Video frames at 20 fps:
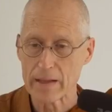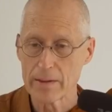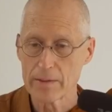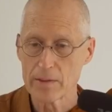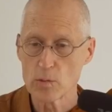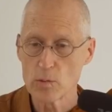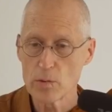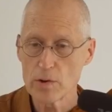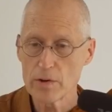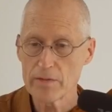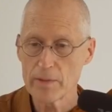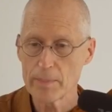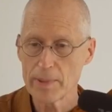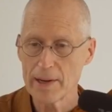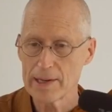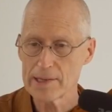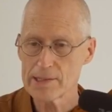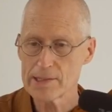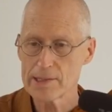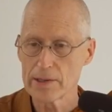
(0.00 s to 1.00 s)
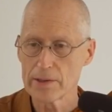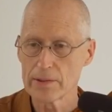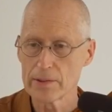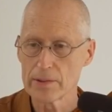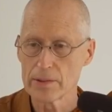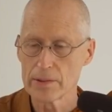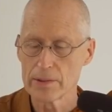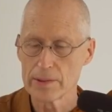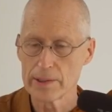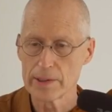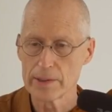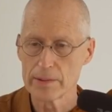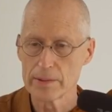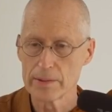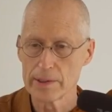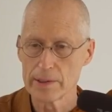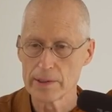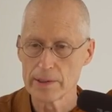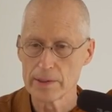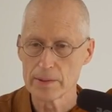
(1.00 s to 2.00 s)
the word vipassana, though,
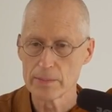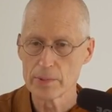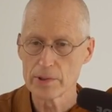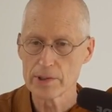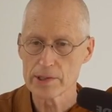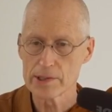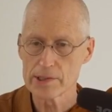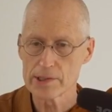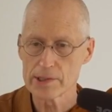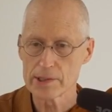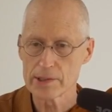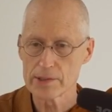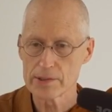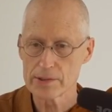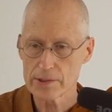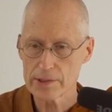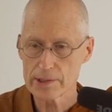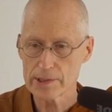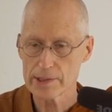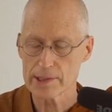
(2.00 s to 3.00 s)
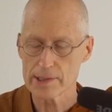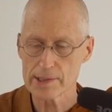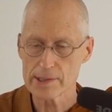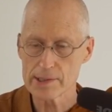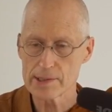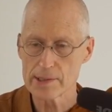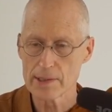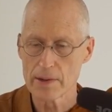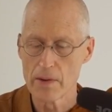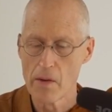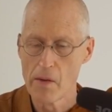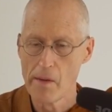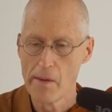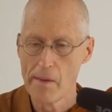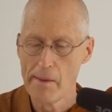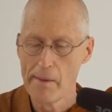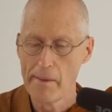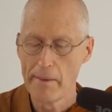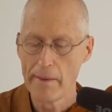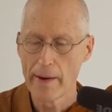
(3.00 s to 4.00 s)
in, in the Buddhist suttas,
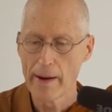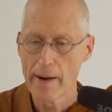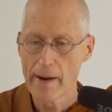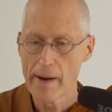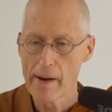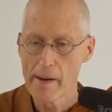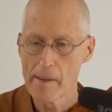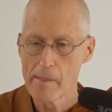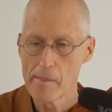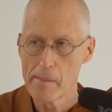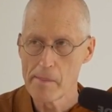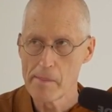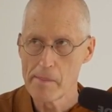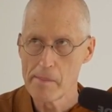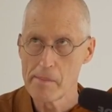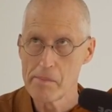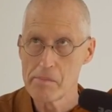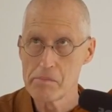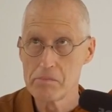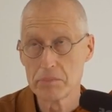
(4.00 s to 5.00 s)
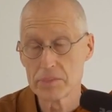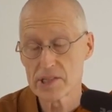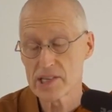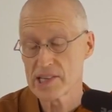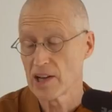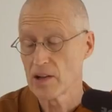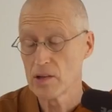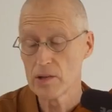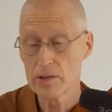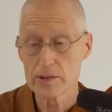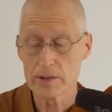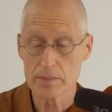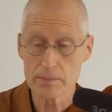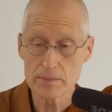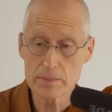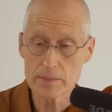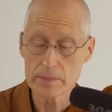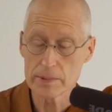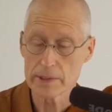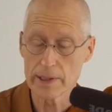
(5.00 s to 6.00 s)
um,
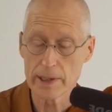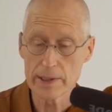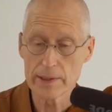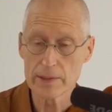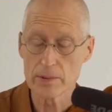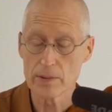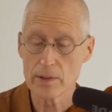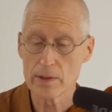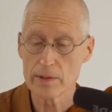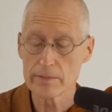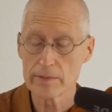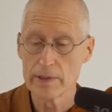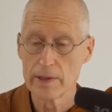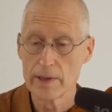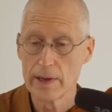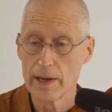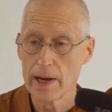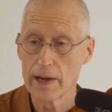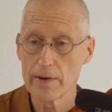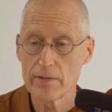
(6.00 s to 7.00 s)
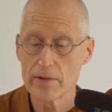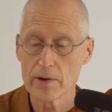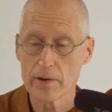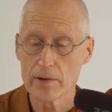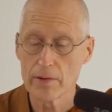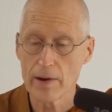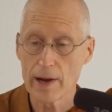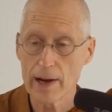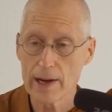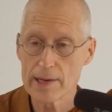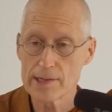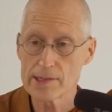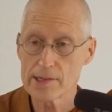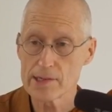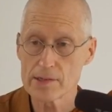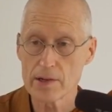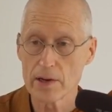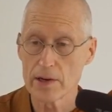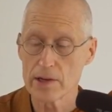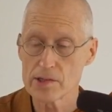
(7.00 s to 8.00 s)
seldom, that I know of, ever
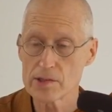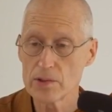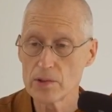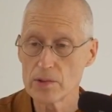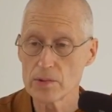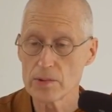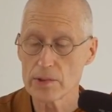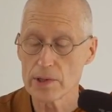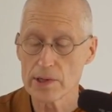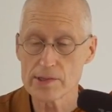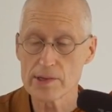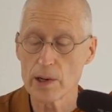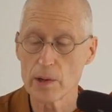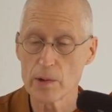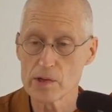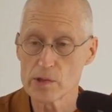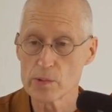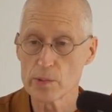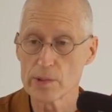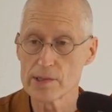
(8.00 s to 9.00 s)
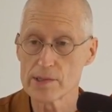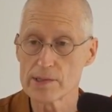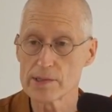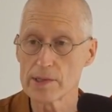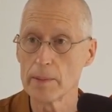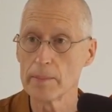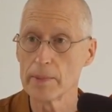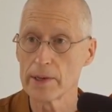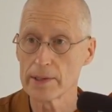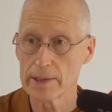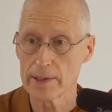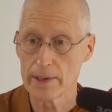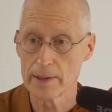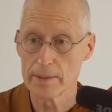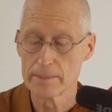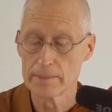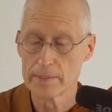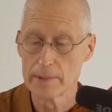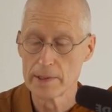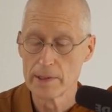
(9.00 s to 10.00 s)
arises on its own. It's always with samatha,
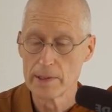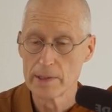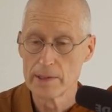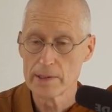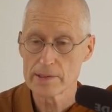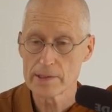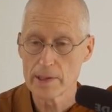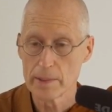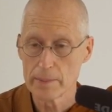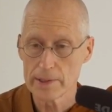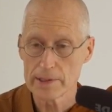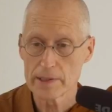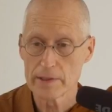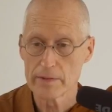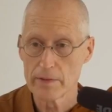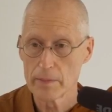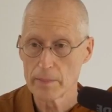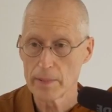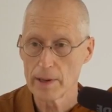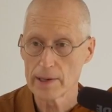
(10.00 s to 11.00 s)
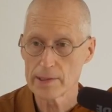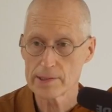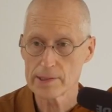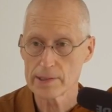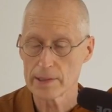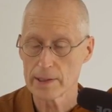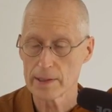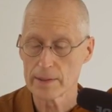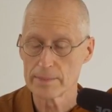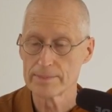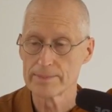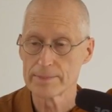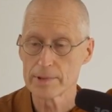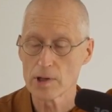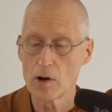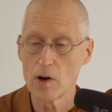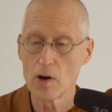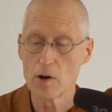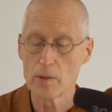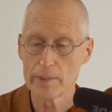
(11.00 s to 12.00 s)
samatha vipassana,
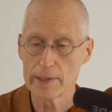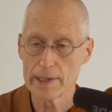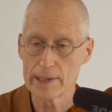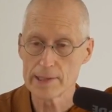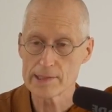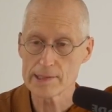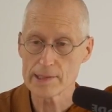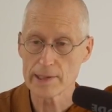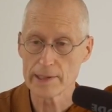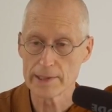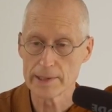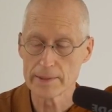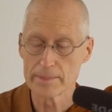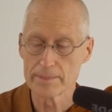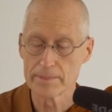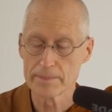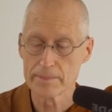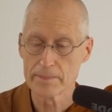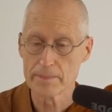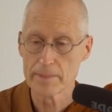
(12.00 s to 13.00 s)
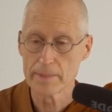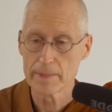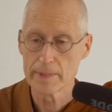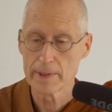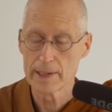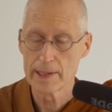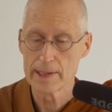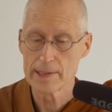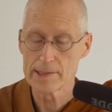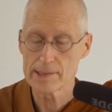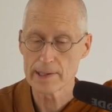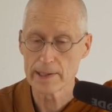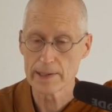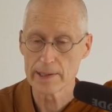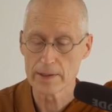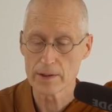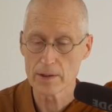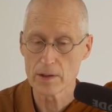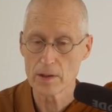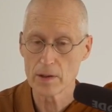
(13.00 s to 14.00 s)
calm and insight, insight
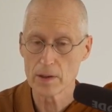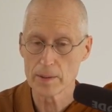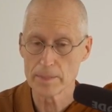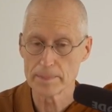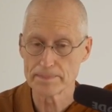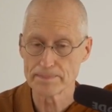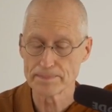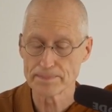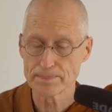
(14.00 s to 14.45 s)
and calm.